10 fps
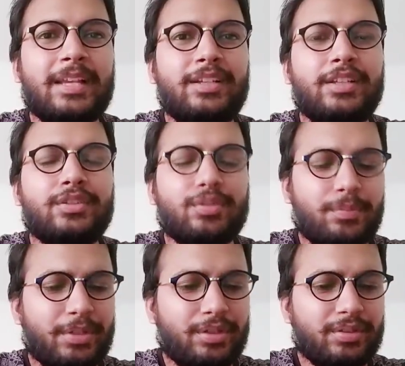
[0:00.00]
So
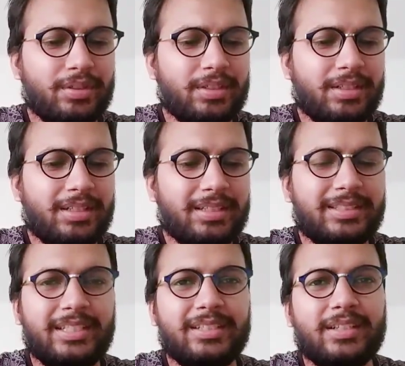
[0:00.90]

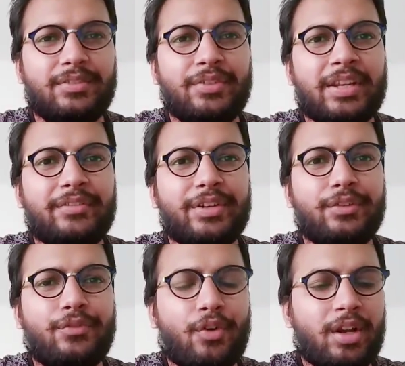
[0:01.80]
whenever you
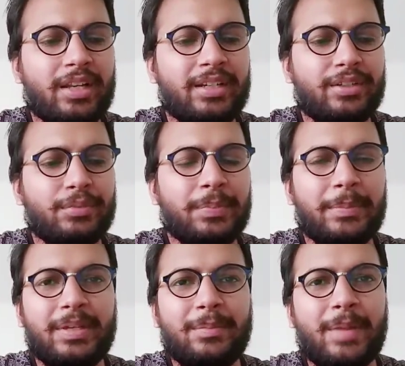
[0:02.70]
fall into,
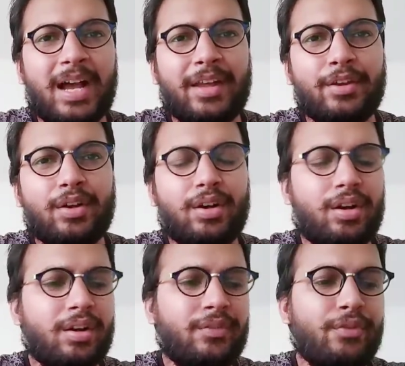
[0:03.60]
maybe a man
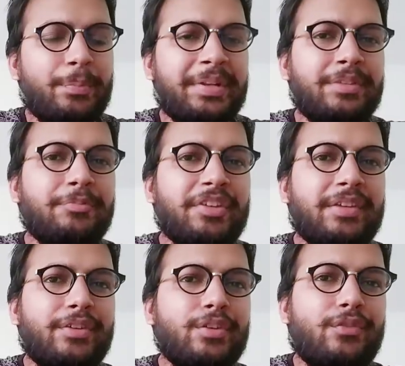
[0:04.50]
or a woman,
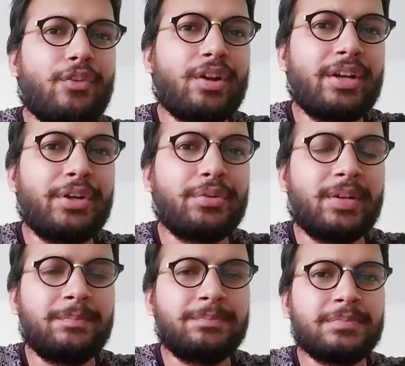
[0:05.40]
whenever you fall into
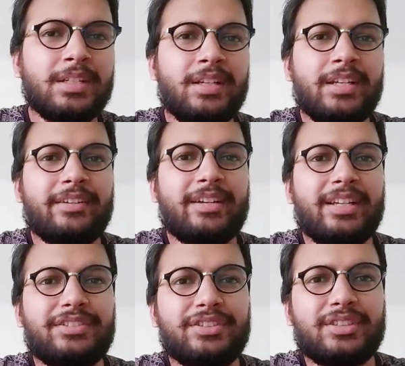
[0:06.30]
a
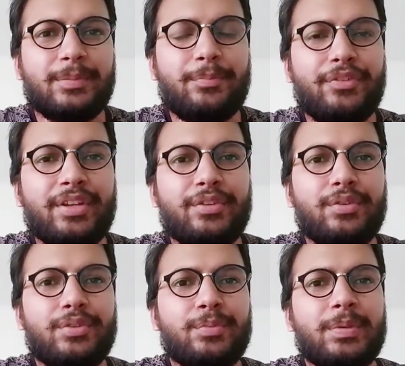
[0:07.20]
relationship where
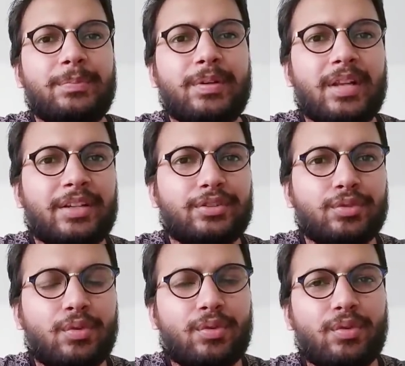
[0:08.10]
you people are
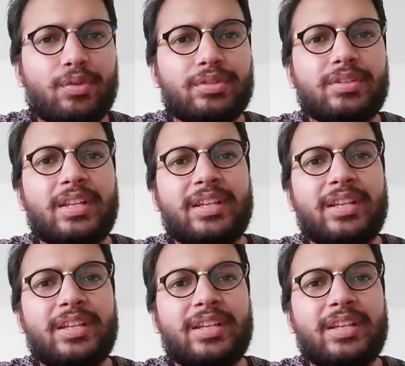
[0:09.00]
so close, like